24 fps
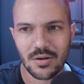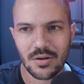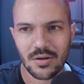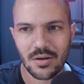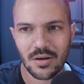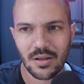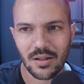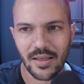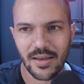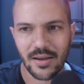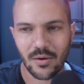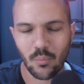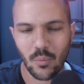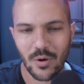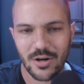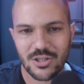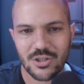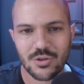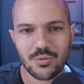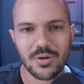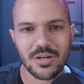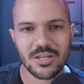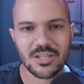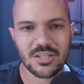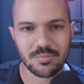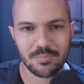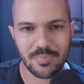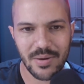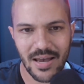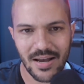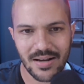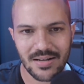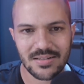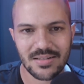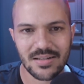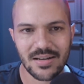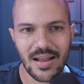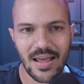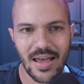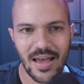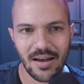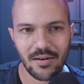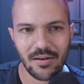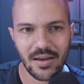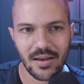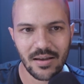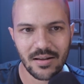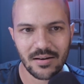like what to expect
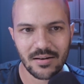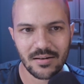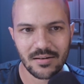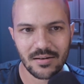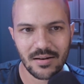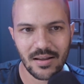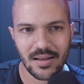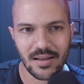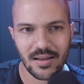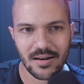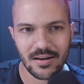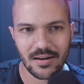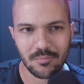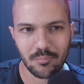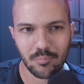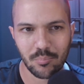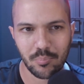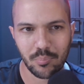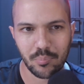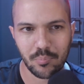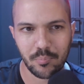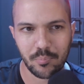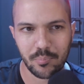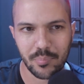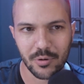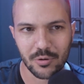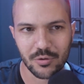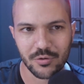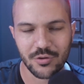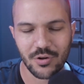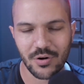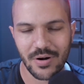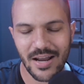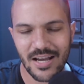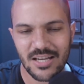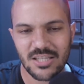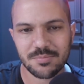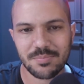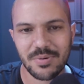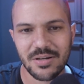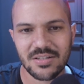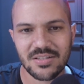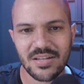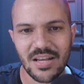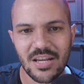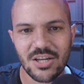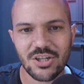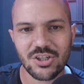and build their
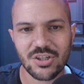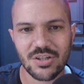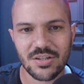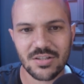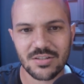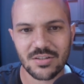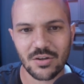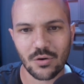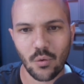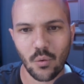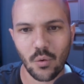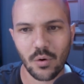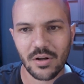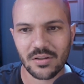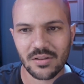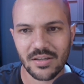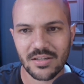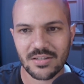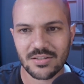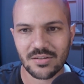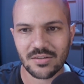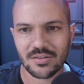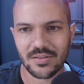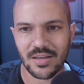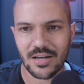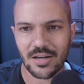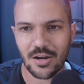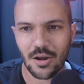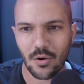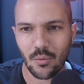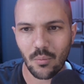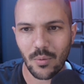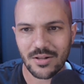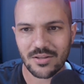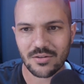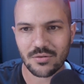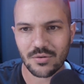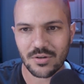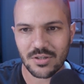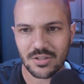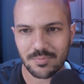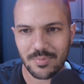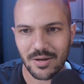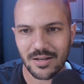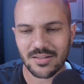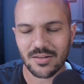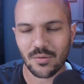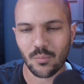expectations accordingly so they know what to
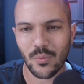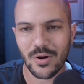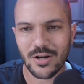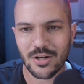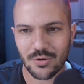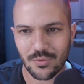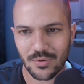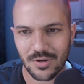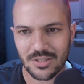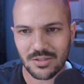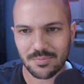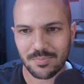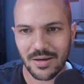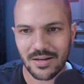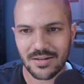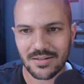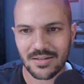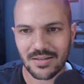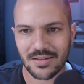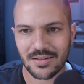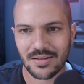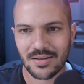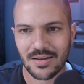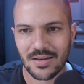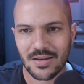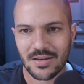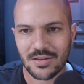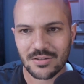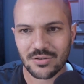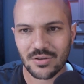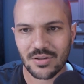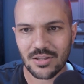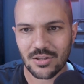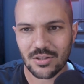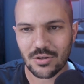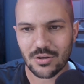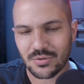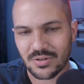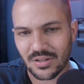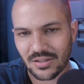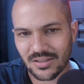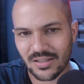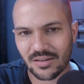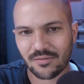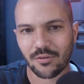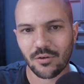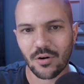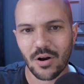expect and when to expect it so that you
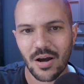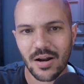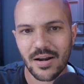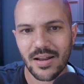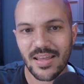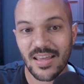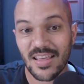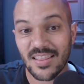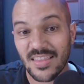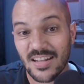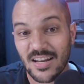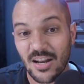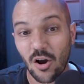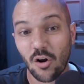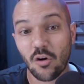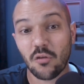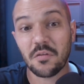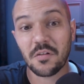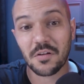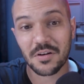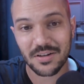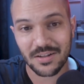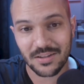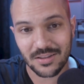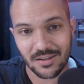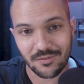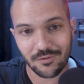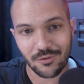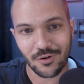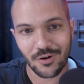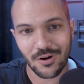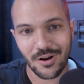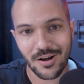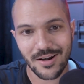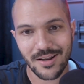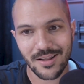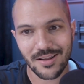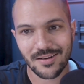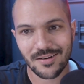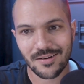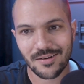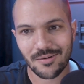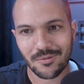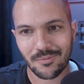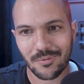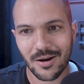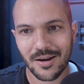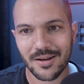deliver on it and then over-deliver on it,
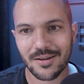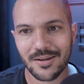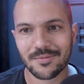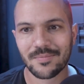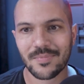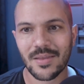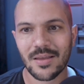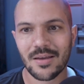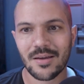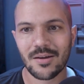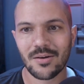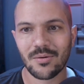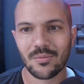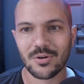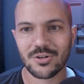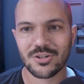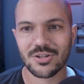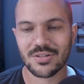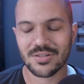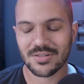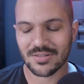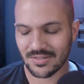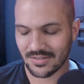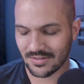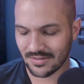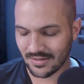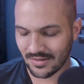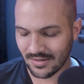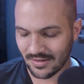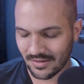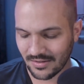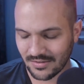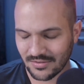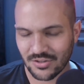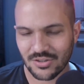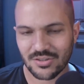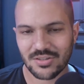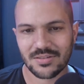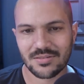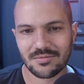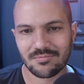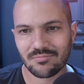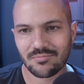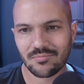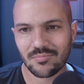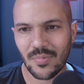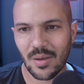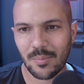right? Which is just,
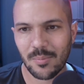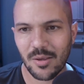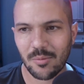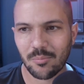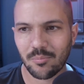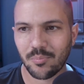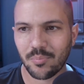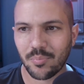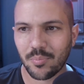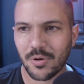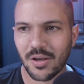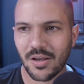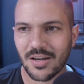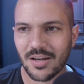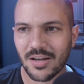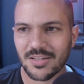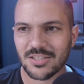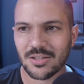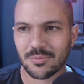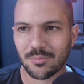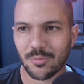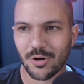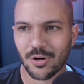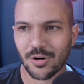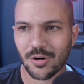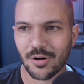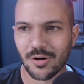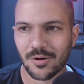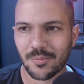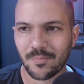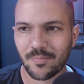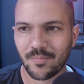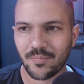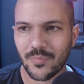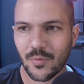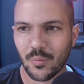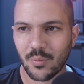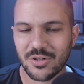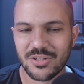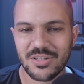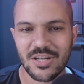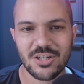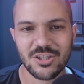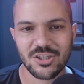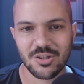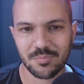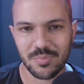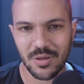I mean, customer
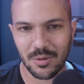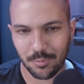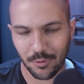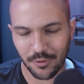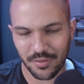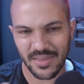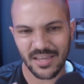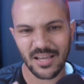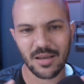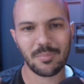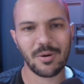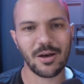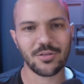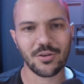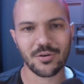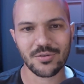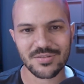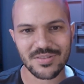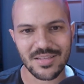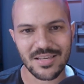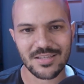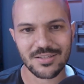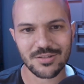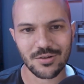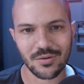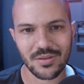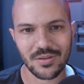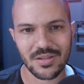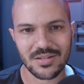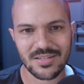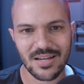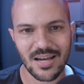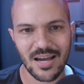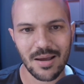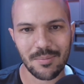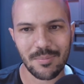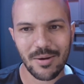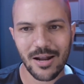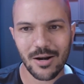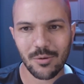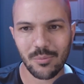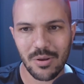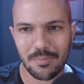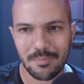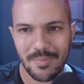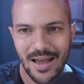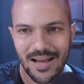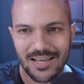retention people think about those things all the time. How do
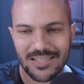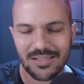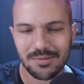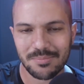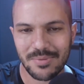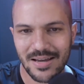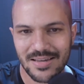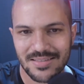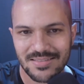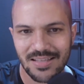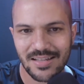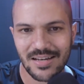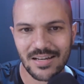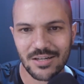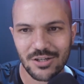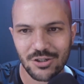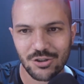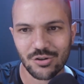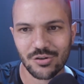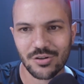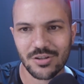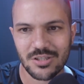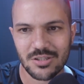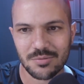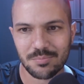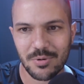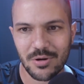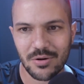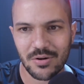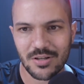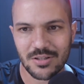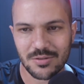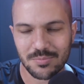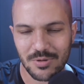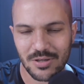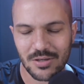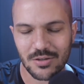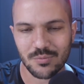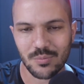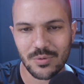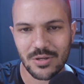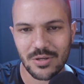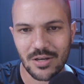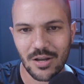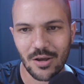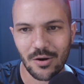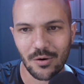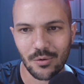we maximize that initial experience? Because we
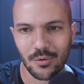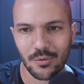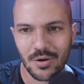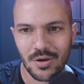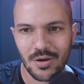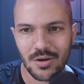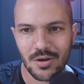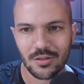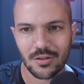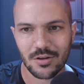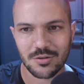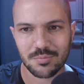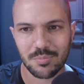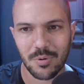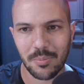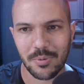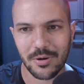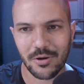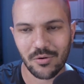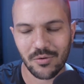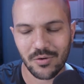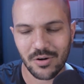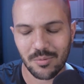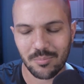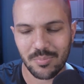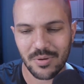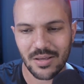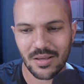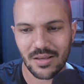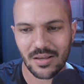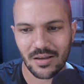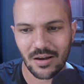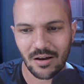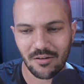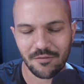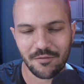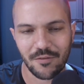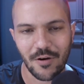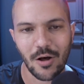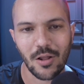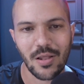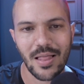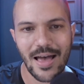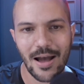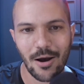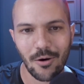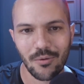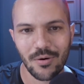know there's probably going to be a
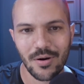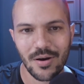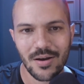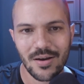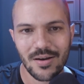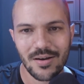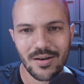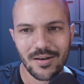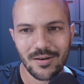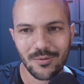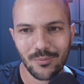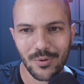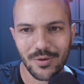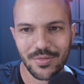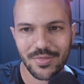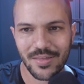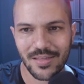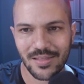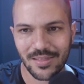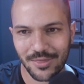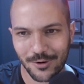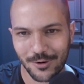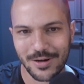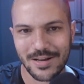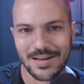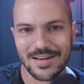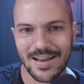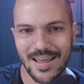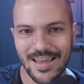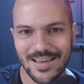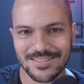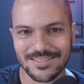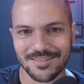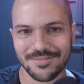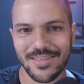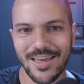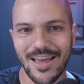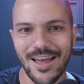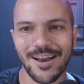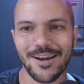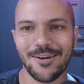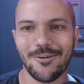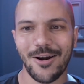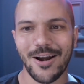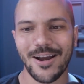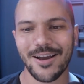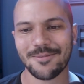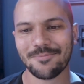fallout within 30 days of that,
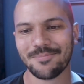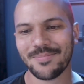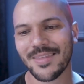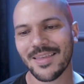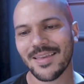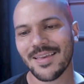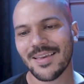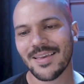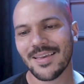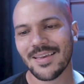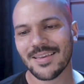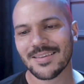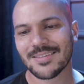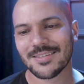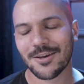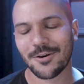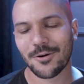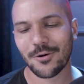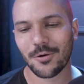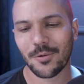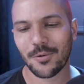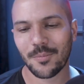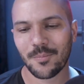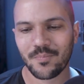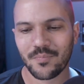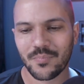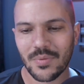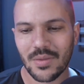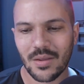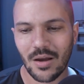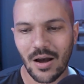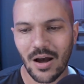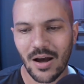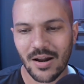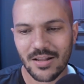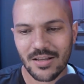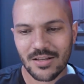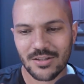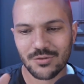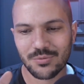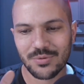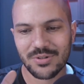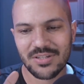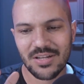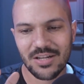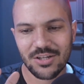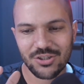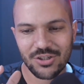right? So audience
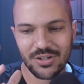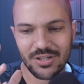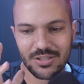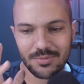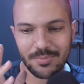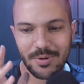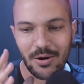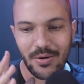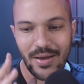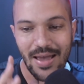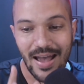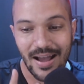retention is about